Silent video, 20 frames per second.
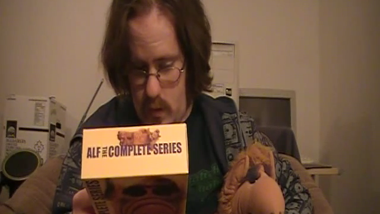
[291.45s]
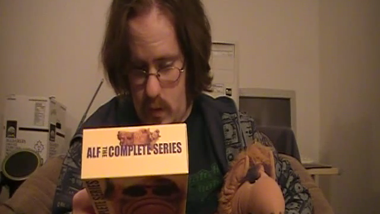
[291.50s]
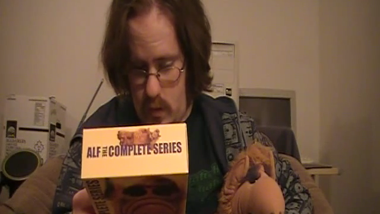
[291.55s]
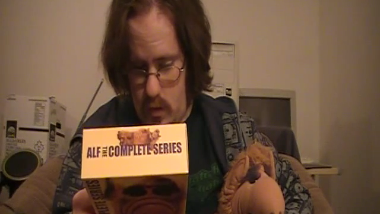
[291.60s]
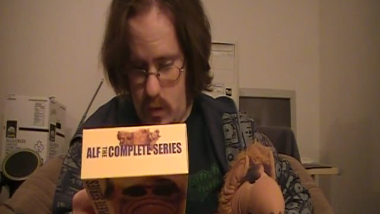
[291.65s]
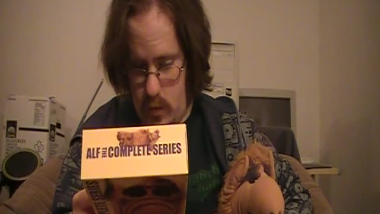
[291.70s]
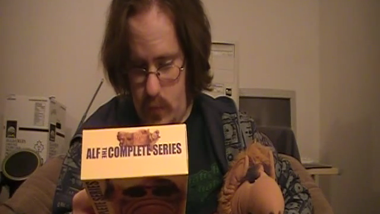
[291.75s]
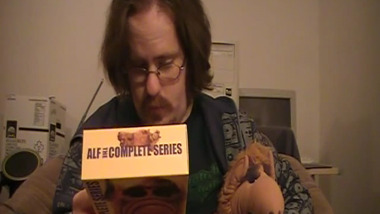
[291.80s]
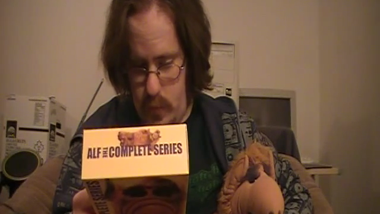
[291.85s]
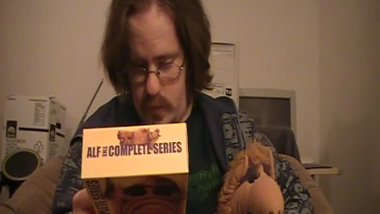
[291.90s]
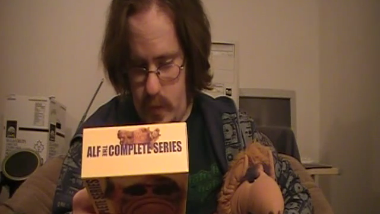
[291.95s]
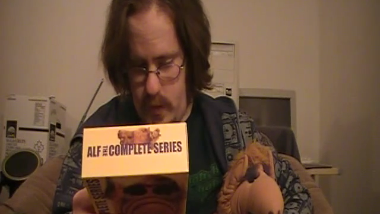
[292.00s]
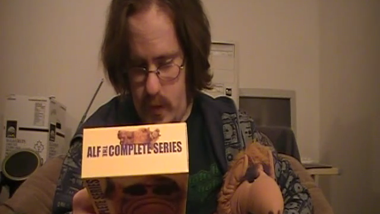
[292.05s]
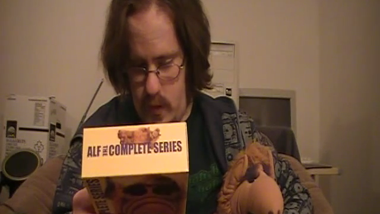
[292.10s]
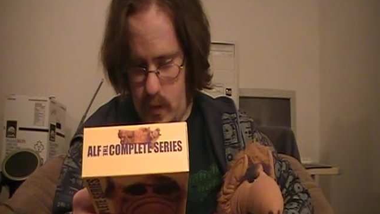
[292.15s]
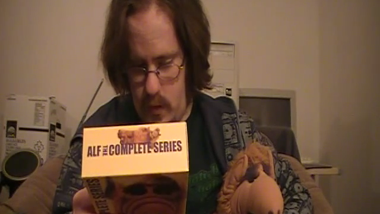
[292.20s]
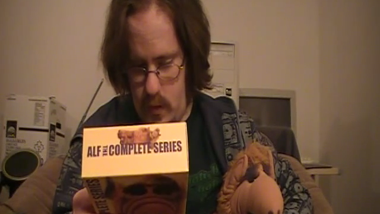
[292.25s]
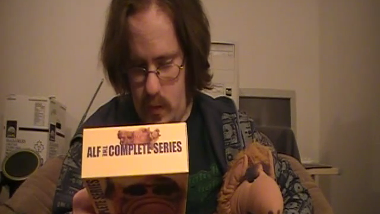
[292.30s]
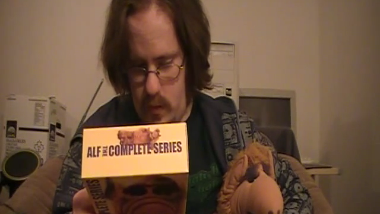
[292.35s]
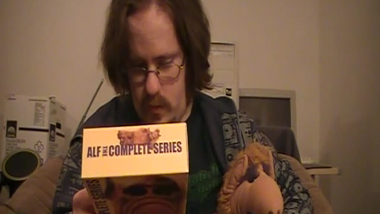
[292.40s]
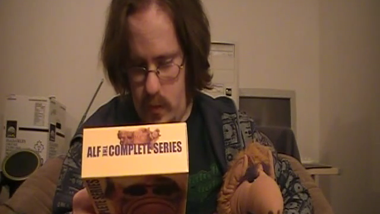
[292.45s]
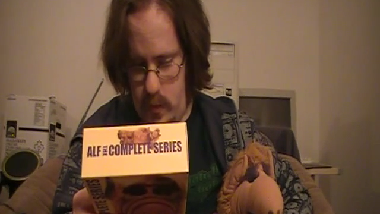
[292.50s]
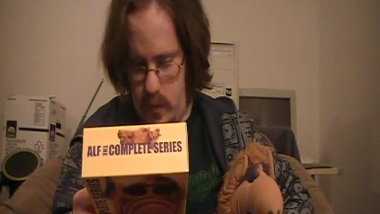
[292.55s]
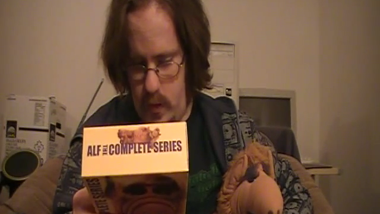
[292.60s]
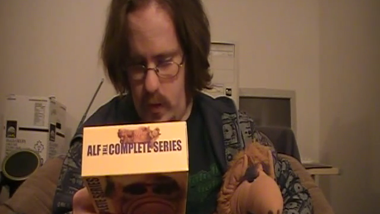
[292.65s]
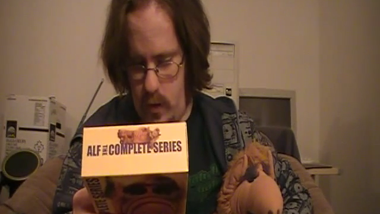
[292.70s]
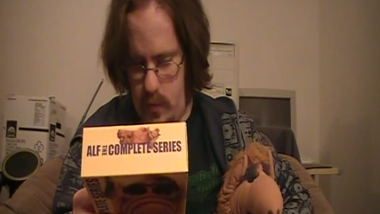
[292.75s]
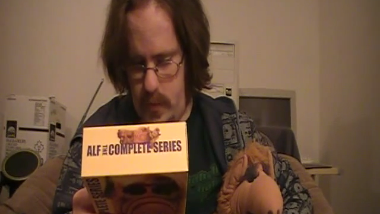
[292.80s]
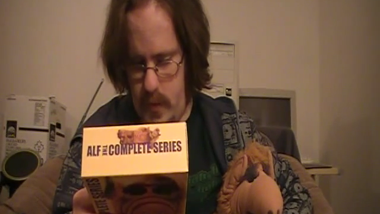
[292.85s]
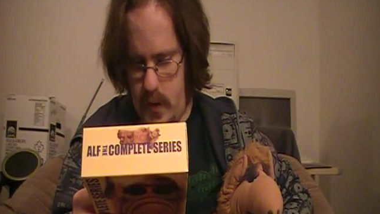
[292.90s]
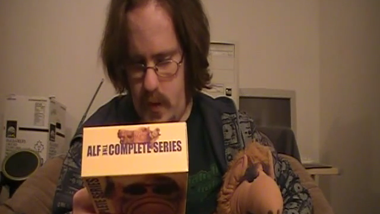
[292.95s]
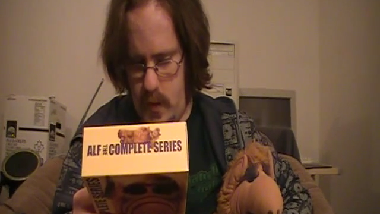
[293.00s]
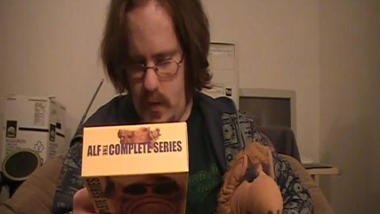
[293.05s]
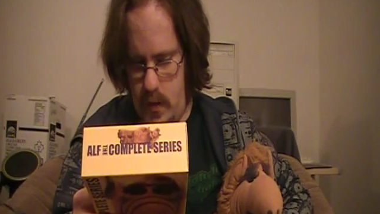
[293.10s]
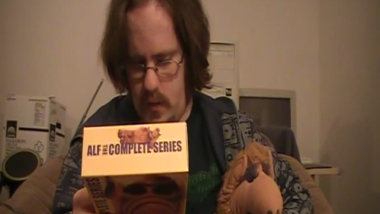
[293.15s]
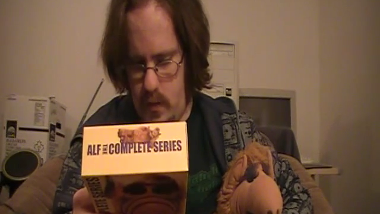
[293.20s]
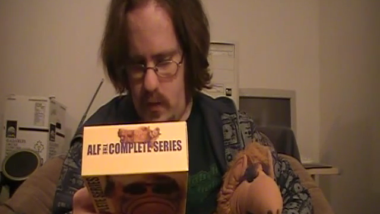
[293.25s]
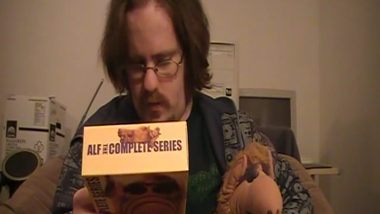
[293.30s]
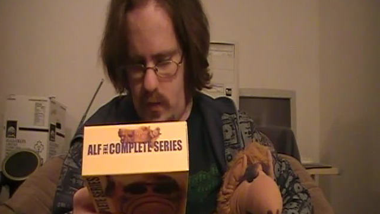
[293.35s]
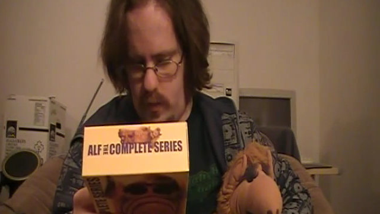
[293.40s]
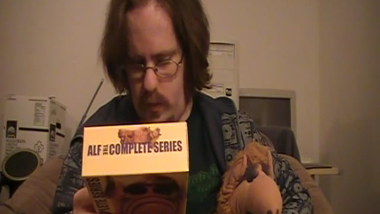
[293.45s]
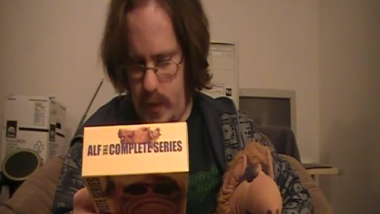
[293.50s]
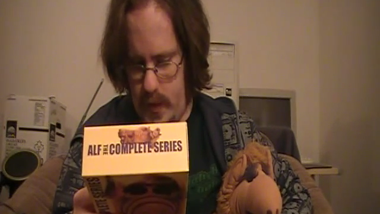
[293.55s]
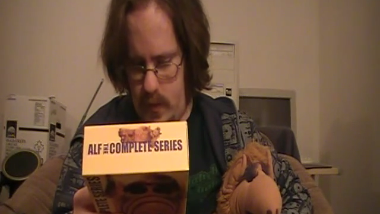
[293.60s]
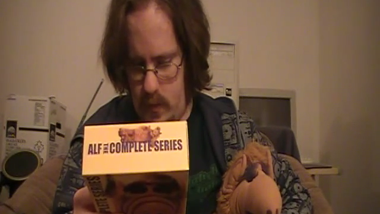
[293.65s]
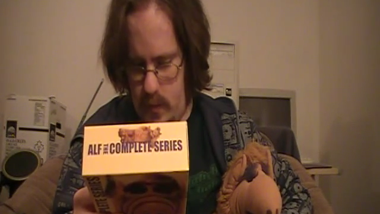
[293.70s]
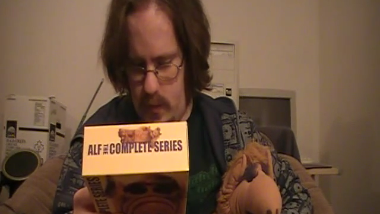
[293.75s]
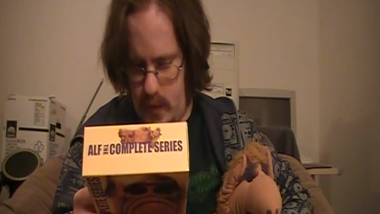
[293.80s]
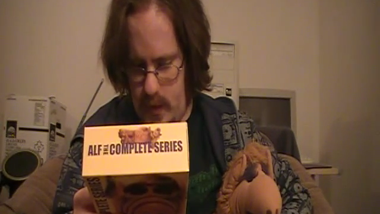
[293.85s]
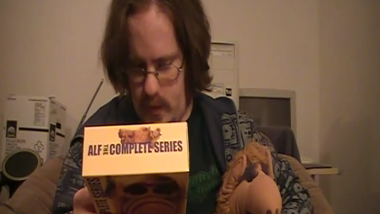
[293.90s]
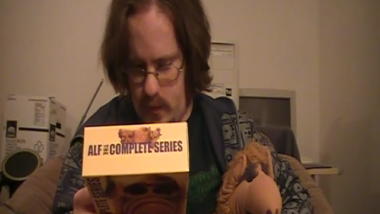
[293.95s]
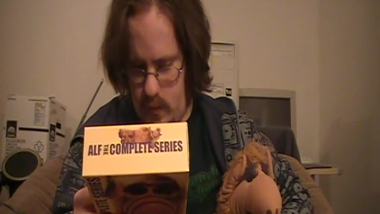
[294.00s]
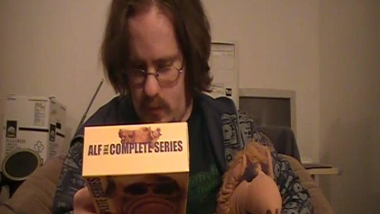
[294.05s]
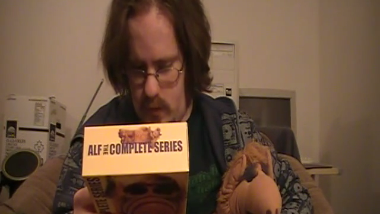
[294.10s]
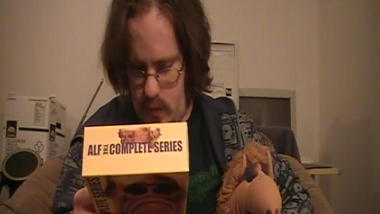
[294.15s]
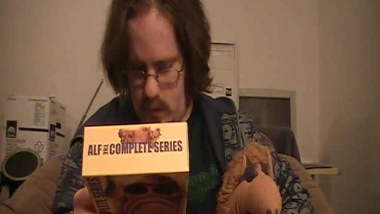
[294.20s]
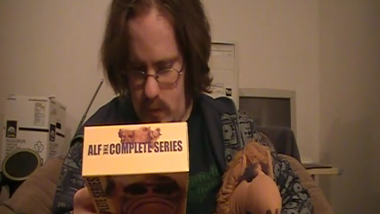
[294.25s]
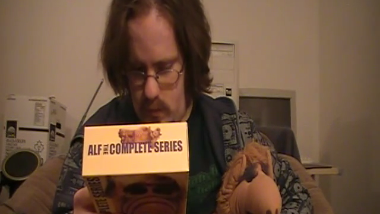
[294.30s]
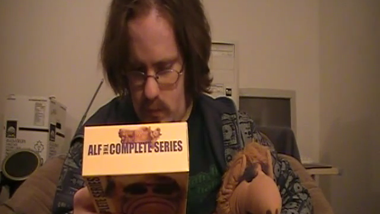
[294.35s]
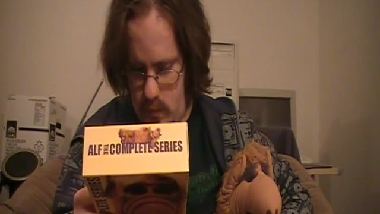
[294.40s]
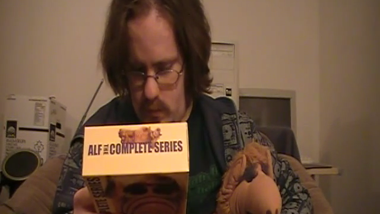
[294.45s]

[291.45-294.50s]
2.0 Dolby surround sound